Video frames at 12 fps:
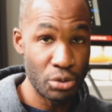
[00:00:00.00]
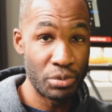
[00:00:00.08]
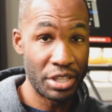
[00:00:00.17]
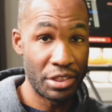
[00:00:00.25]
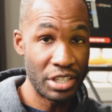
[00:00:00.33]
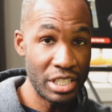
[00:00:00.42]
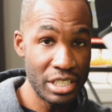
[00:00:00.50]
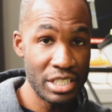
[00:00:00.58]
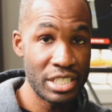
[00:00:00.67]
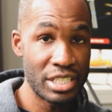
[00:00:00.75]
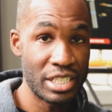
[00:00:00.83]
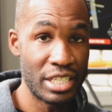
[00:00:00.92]
with
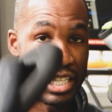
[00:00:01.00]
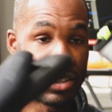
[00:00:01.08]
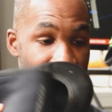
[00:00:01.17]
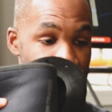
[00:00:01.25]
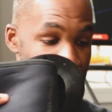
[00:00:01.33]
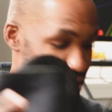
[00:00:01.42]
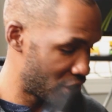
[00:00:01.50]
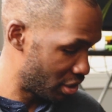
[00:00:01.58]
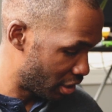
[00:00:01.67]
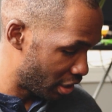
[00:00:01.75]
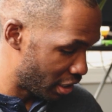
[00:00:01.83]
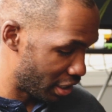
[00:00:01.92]
these and these,
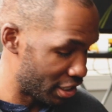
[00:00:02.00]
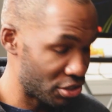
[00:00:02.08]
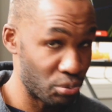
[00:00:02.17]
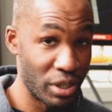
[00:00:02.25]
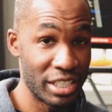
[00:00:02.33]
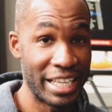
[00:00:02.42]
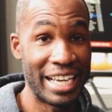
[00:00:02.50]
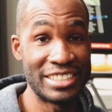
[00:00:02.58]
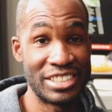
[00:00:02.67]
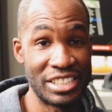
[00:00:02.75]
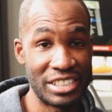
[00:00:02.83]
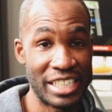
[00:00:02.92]
as well
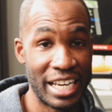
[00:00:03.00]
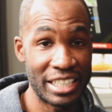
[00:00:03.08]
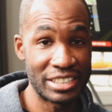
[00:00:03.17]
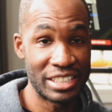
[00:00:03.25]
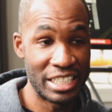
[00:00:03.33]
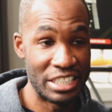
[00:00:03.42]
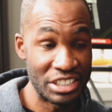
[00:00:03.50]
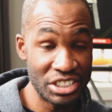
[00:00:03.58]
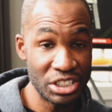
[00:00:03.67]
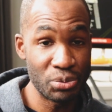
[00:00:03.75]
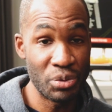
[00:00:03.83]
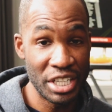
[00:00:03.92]
as the socks. And
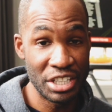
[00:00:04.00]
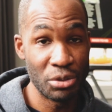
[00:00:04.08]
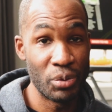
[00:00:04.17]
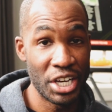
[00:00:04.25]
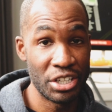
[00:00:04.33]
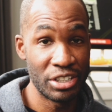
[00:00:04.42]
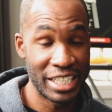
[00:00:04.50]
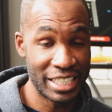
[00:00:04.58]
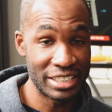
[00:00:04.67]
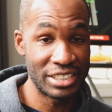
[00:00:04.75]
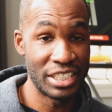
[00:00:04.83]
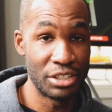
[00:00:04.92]
this is when the weather,
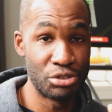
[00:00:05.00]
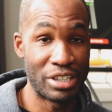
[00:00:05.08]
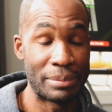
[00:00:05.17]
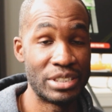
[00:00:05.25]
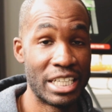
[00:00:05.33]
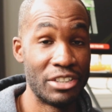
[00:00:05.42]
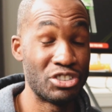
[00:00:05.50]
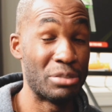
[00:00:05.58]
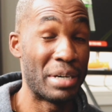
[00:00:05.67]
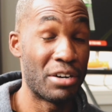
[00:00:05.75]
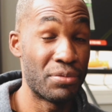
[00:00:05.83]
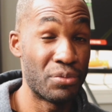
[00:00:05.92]
like I said, drops down to
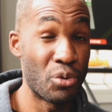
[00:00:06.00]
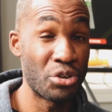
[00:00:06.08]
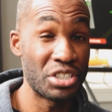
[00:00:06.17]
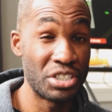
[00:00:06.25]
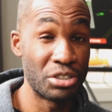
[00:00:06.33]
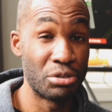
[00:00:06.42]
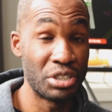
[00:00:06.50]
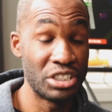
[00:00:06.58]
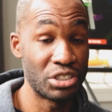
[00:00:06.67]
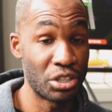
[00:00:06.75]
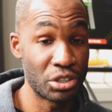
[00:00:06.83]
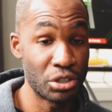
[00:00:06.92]
about 40
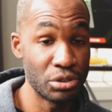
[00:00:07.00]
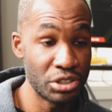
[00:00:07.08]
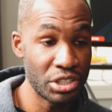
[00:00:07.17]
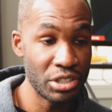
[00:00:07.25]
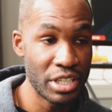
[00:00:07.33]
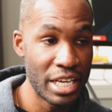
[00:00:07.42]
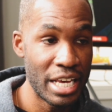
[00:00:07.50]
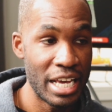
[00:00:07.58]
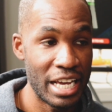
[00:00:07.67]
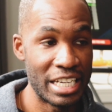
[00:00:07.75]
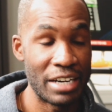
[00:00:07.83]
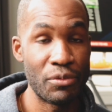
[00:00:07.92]
degrees or colder.
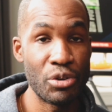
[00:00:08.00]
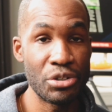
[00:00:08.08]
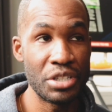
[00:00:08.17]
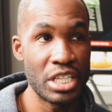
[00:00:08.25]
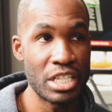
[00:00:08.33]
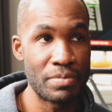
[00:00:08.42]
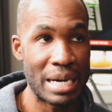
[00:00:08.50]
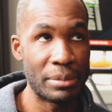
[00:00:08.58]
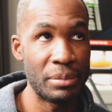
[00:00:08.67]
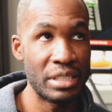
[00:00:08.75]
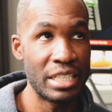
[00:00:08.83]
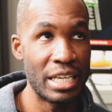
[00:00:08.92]
And I've worn these
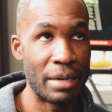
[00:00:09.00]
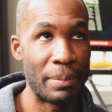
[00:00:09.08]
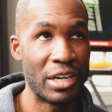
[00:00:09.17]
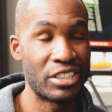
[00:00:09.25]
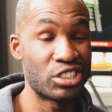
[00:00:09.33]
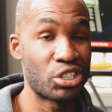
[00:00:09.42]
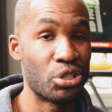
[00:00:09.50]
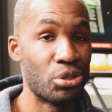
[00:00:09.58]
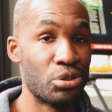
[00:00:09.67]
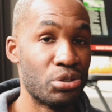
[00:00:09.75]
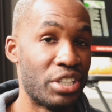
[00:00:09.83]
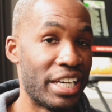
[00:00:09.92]
probably about as
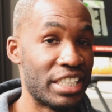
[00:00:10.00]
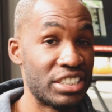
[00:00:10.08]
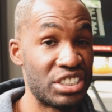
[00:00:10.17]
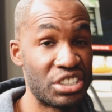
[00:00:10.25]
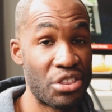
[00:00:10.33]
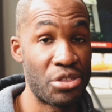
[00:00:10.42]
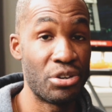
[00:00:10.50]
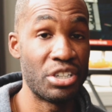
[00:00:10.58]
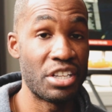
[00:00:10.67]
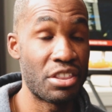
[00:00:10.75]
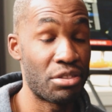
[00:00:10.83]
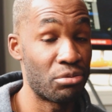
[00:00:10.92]
cold as
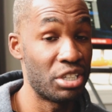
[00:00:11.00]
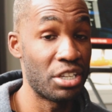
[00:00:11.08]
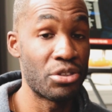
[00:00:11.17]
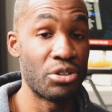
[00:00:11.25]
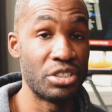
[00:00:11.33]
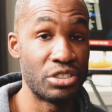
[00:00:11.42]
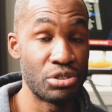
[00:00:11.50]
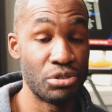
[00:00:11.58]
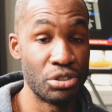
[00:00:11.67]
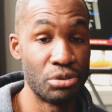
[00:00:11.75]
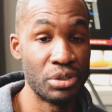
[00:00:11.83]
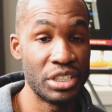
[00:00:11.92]
33, 32
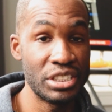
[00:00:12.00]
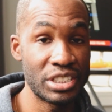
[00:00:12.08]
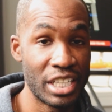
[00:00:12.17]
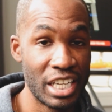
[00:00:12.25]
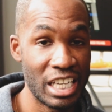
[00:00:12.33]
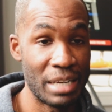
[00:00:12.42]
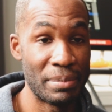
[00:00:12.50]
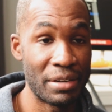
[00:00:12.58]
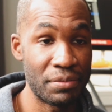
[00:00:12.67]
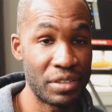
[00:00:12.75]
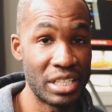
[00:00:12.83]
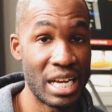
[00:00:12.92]
degrees, and my
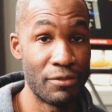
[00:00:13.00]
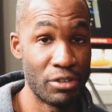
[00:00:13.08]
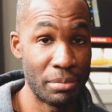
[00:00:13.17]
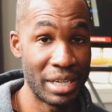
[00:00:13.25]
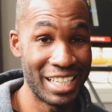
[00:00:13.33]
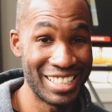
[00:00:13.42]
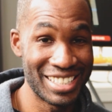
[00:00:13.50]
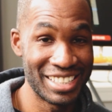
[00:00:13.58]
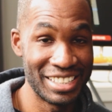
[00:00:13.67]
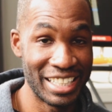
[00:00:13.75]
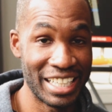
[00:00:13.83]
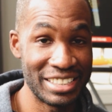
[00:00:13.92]
feet have remained
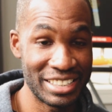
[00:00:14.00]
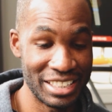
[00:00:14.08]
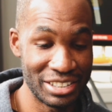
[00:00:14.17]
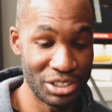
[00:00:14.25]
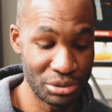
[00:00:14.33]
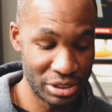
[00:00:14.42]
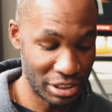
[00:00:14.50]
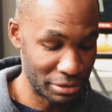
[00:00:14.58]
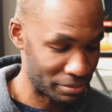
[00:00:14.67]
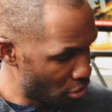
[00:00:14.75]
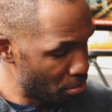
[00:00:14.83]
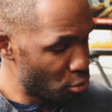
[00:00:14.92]
nice and toasty.
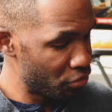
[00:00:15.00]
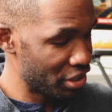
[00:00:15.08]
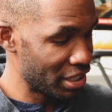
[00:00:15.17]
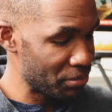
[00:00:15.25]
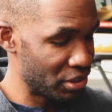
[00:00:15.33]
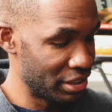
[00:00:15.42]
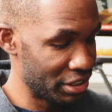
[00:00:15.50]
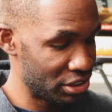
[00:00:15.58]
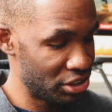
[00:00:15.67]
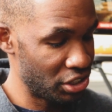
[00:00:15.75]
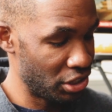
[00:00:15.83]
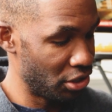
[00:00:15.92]
Moving up the
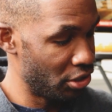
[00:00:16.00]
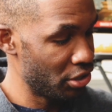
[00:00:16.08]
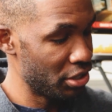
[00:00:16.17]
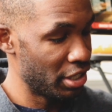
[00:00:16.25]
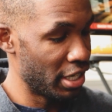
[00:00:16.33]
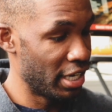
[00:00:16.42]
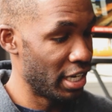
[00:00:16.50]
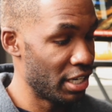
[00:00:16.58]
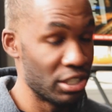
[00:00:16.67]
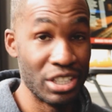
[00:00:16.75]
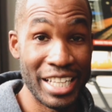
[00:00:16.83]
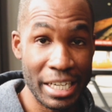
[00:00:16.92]
list here,
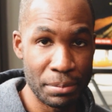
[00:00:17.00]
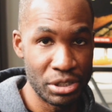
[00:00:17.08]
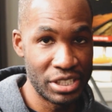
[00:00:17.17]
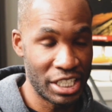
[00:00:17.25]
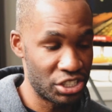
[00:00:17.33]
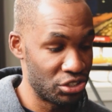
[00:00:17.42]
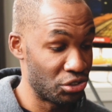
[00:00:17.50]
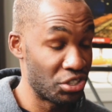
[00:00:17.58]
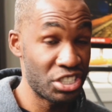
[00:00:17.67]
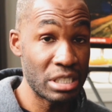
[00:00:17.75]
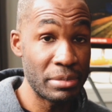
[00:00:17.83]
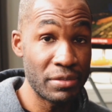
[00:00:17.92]
leg protection. So
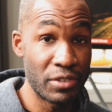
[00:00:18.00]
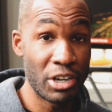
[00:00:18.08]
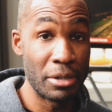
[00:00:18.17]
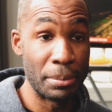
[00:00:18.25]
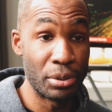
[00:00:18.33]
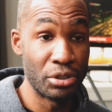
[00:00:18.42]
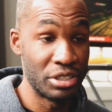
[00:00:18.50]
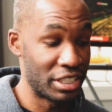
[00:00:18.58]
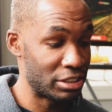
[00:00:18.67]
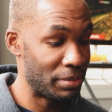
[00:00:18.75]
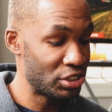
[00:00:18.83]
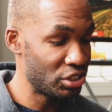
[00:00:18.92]
this is gonna be very important,
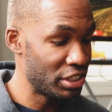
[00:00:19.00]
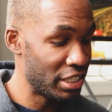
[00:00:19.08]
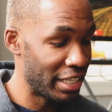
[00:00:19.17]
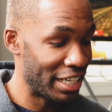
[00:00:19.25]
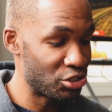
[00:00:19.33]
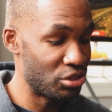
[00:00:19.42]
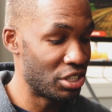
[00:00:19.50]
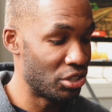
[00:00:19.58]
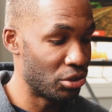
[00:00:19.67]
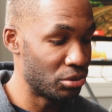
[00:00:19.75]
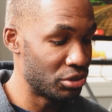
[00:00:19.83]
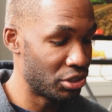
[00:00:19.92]
especially as you
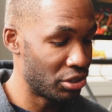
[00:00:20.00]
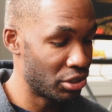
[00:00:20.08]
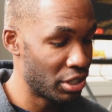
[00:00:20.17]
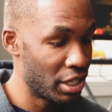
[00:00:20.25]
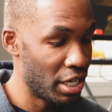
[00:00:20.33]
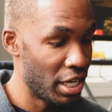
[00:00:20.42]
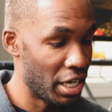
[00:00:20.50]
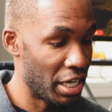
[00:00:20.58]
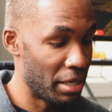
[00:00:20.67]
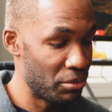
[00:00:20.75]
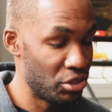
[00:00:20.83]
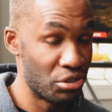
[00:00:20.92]
get older.
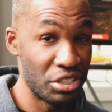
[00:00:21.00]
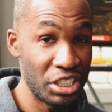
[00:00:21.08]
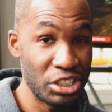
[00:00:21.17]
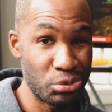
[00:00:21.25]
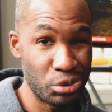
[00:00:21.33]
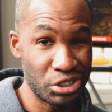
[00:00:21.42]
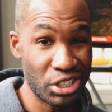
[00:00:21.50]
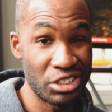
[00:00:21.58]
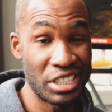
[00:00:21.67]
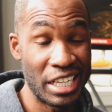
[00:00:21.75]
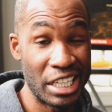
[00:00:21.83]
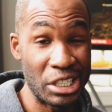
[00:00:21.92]
Your knees will start
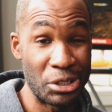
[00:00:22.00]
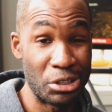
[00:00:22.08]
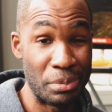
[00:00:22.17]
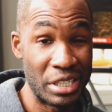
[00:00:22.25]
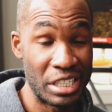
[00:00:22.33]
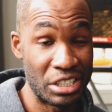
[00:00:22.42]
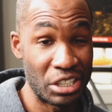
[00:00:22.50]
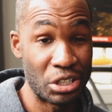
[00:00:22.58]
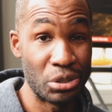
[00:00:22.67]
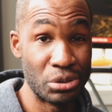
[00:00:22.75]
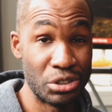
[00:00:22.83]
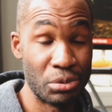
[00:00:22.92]
to ache a little bit in the
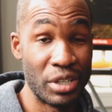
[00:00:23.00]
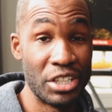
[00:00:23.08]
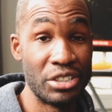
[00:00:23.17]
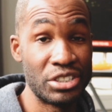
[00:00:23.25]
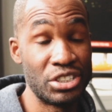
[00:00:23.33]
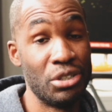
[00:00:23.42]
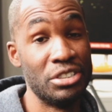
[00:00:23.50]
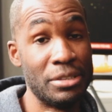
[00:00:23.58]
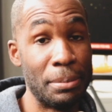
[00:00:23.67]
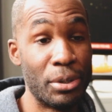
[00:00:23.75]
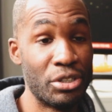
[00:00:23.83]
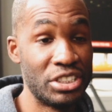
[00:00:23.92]
colder weather, so it's
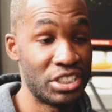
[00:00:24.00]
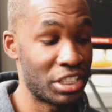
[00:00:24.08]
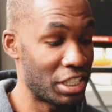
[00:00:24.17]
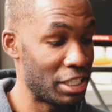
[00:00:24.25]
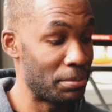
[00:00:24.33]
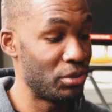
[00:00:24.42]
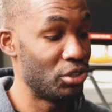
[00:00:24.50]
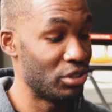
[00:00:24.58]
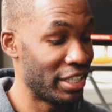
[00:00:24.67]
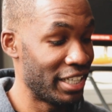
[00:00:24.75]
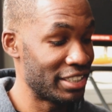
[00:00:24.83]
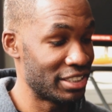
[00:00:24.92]
important to keep your
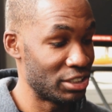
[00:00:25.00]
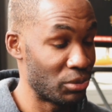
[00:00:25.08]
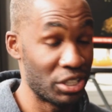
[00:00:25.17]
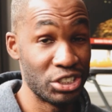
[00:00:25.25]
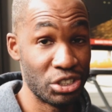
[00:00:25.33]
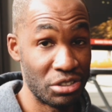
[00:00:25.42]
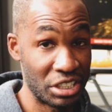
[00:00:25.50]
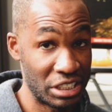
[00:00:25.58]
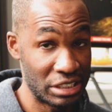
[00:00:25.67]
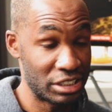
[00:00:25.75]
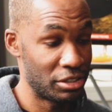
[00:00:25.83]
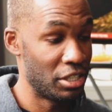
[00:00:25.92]
legs as well as your
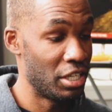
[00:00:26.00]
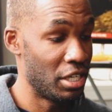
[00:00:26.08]
knees